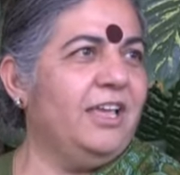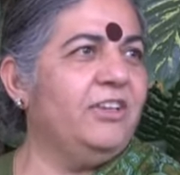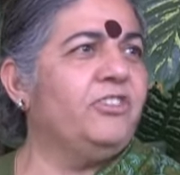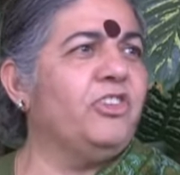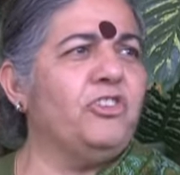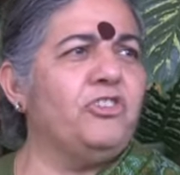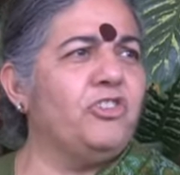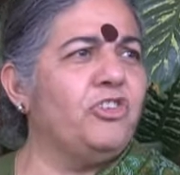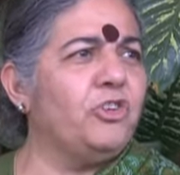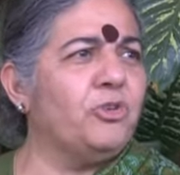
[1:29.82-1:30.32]

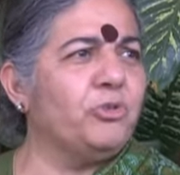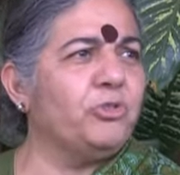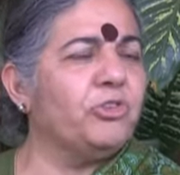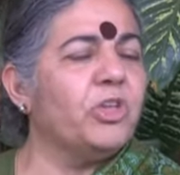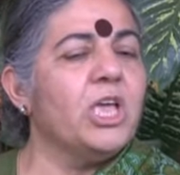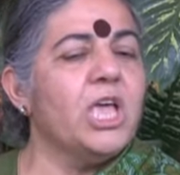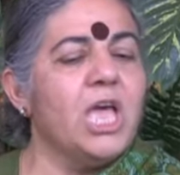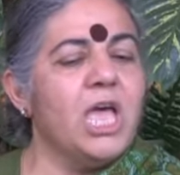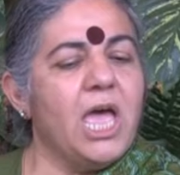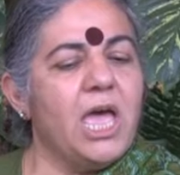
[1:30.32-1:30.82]
is
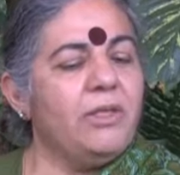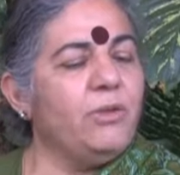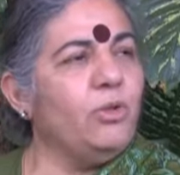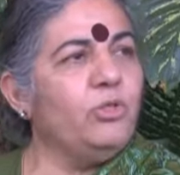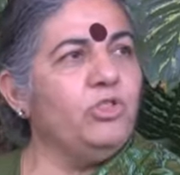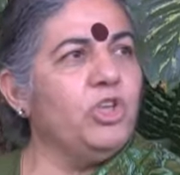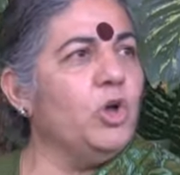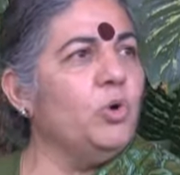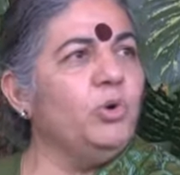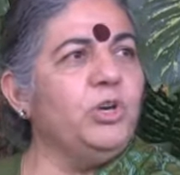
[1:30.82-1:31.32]
introduced.
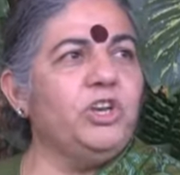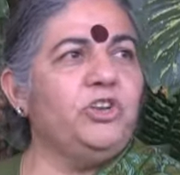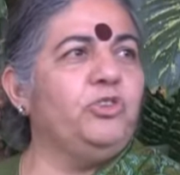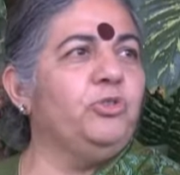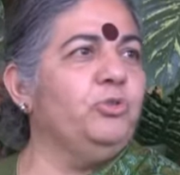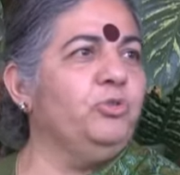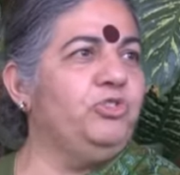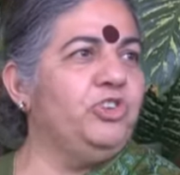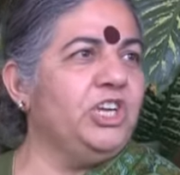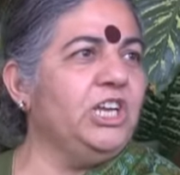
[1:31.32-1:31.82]
The only
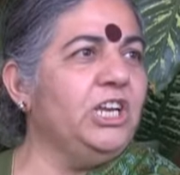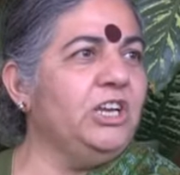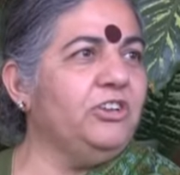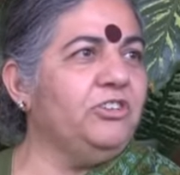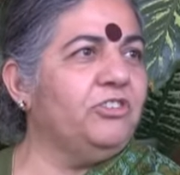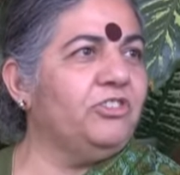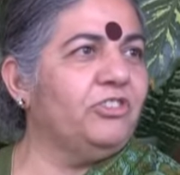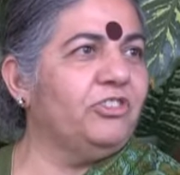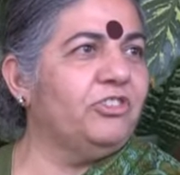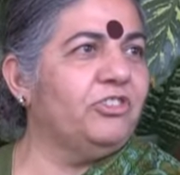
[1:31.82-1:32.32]
two
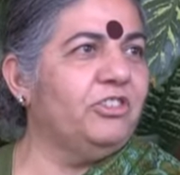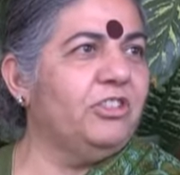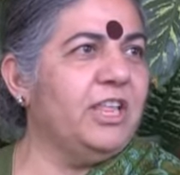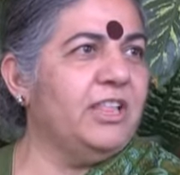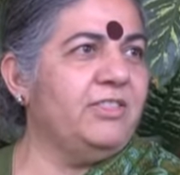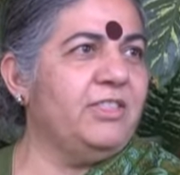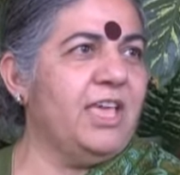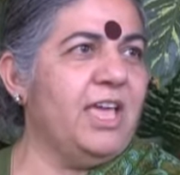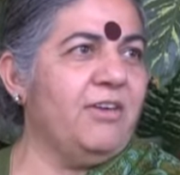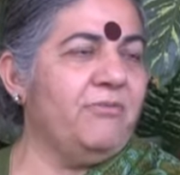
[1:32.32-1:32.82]
genes
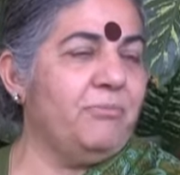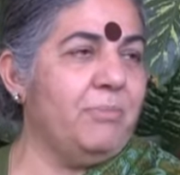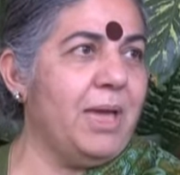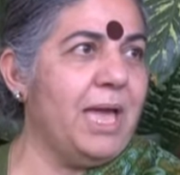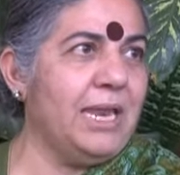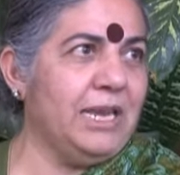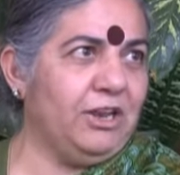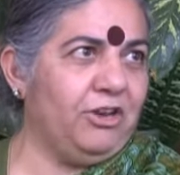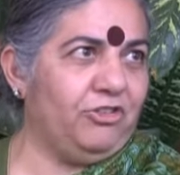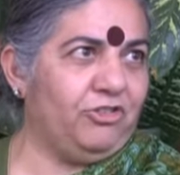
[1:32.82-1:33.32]
that they have
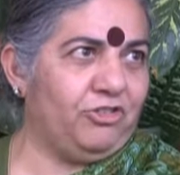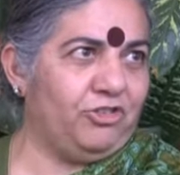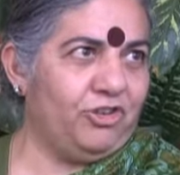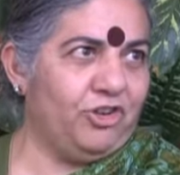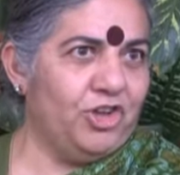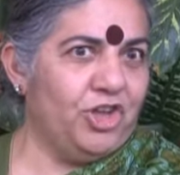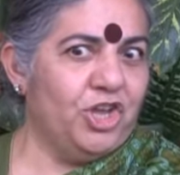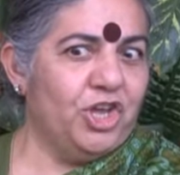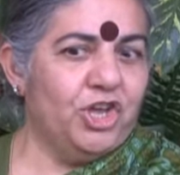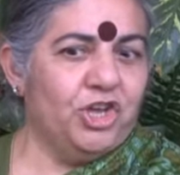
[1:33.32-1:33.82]

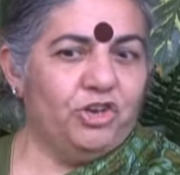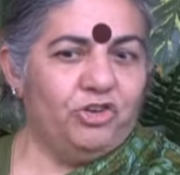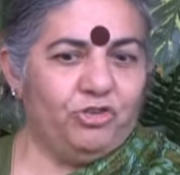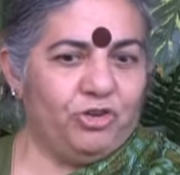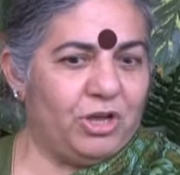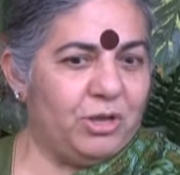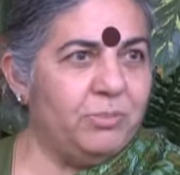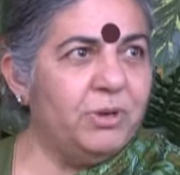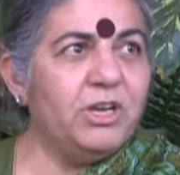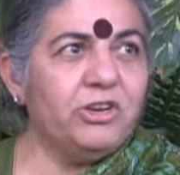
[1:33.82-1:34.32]
managed
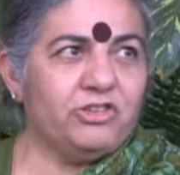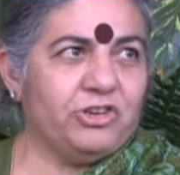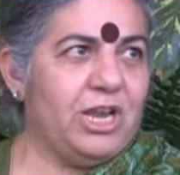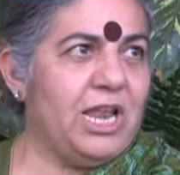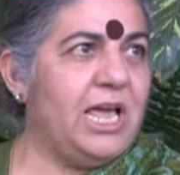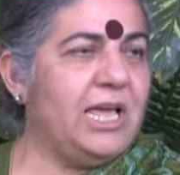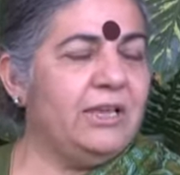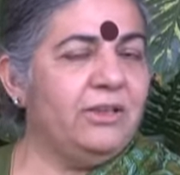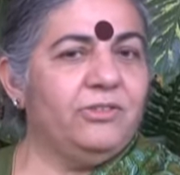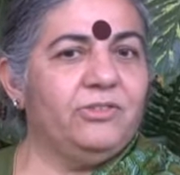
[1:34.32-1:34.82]
to
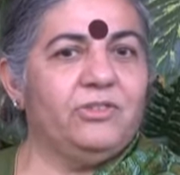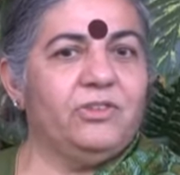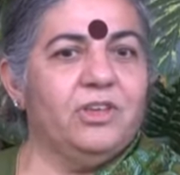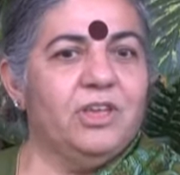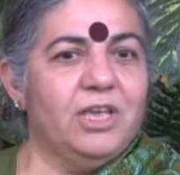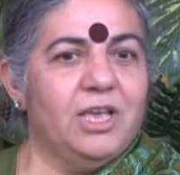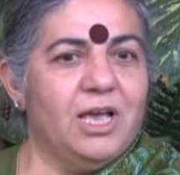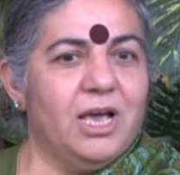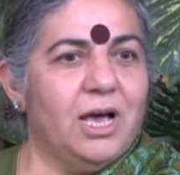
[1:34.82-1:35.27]
commercialize,